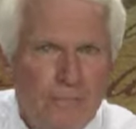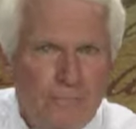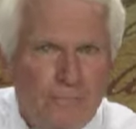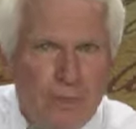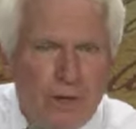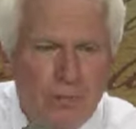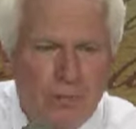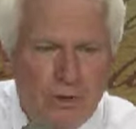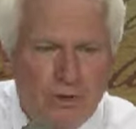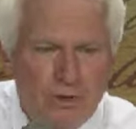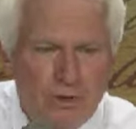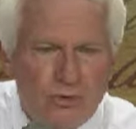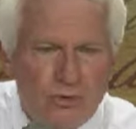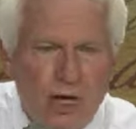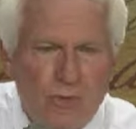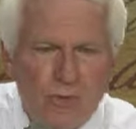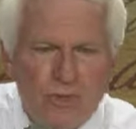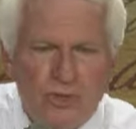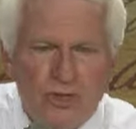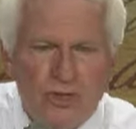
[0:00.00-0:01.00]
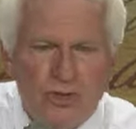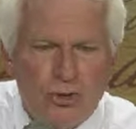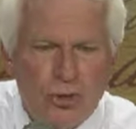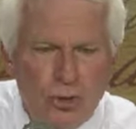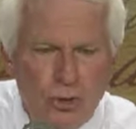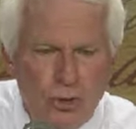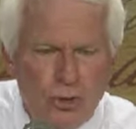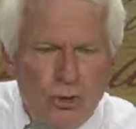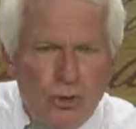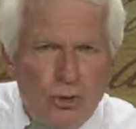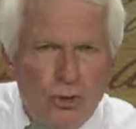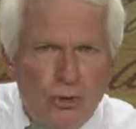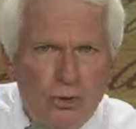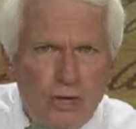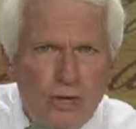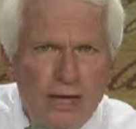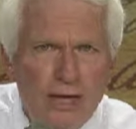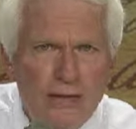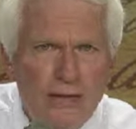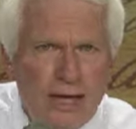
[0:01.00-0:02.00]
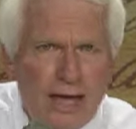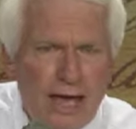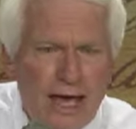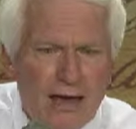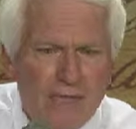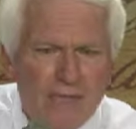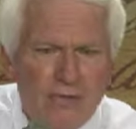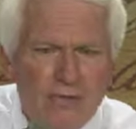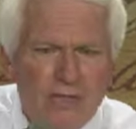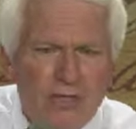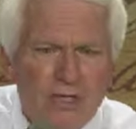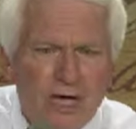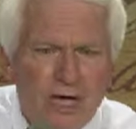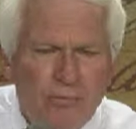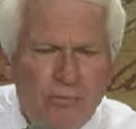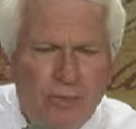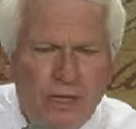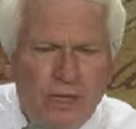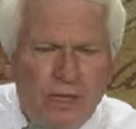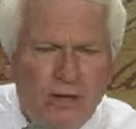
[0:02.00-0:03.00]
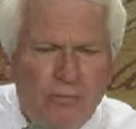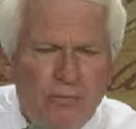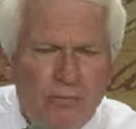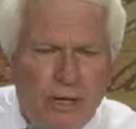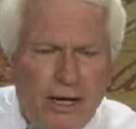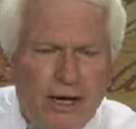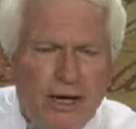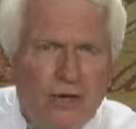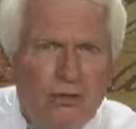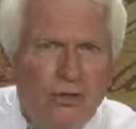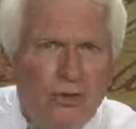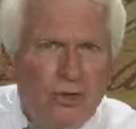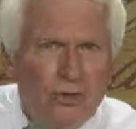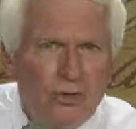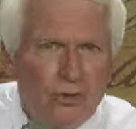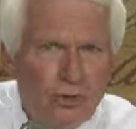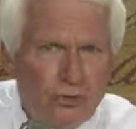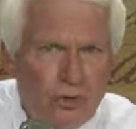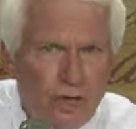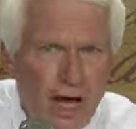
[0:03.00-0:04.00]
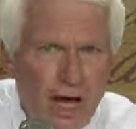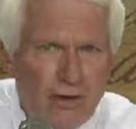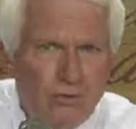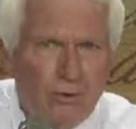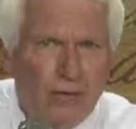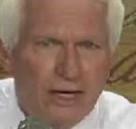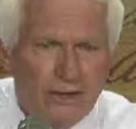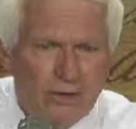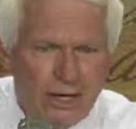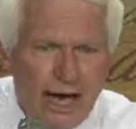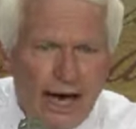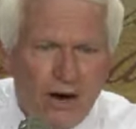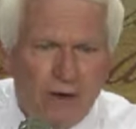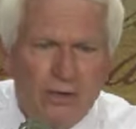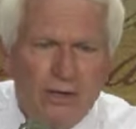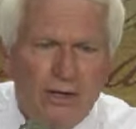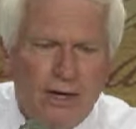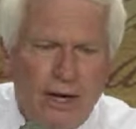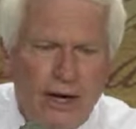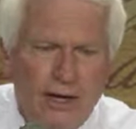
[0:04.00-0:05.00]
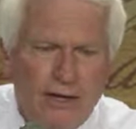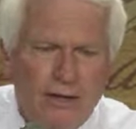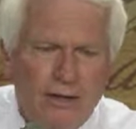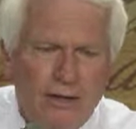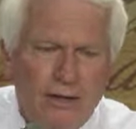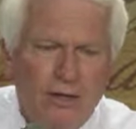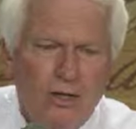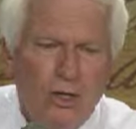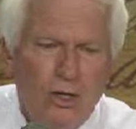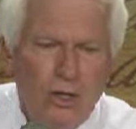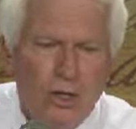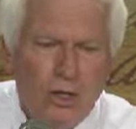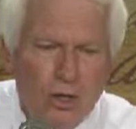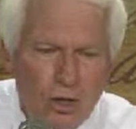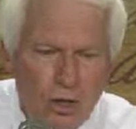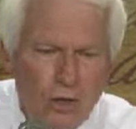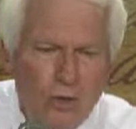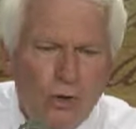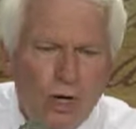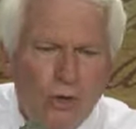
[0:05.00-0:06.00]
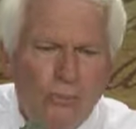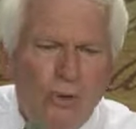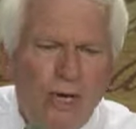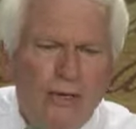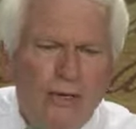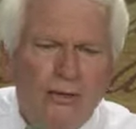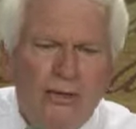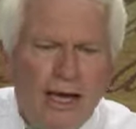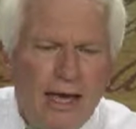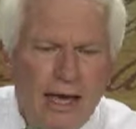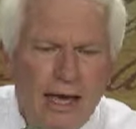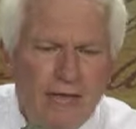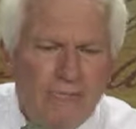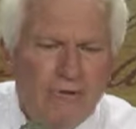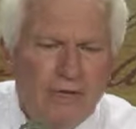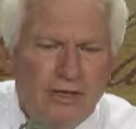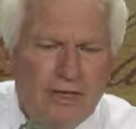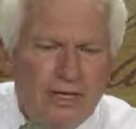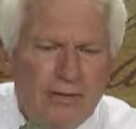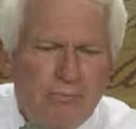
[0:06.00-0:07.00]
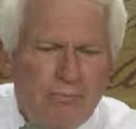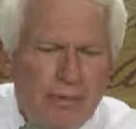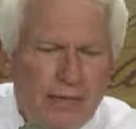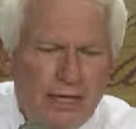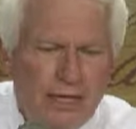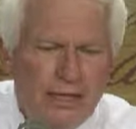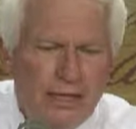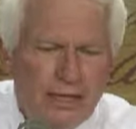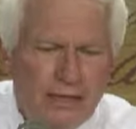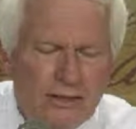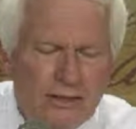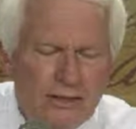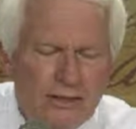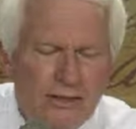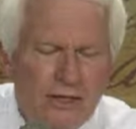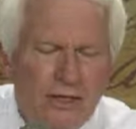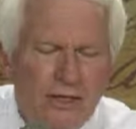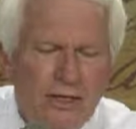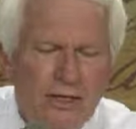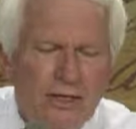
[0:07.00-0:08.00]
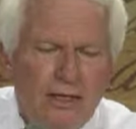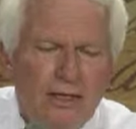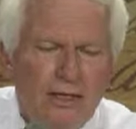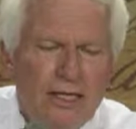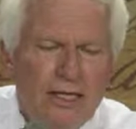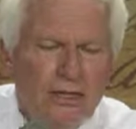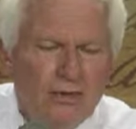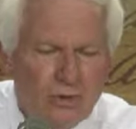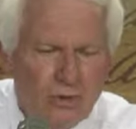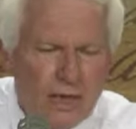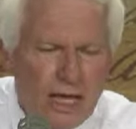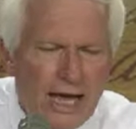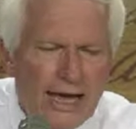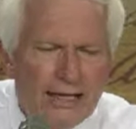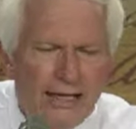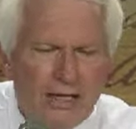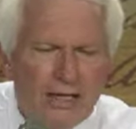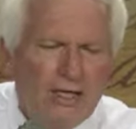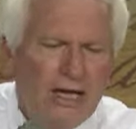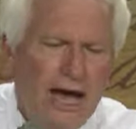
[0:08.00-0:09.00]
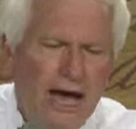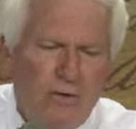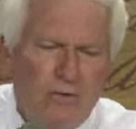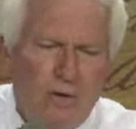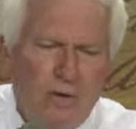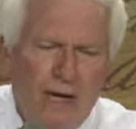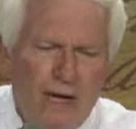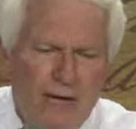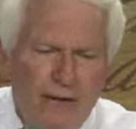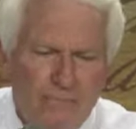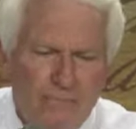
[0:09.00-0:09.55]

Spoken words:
But the psalmist says, who in the heavens can be compared to Yahweh, to our God? Who among the heavenly beings is like Yahweh?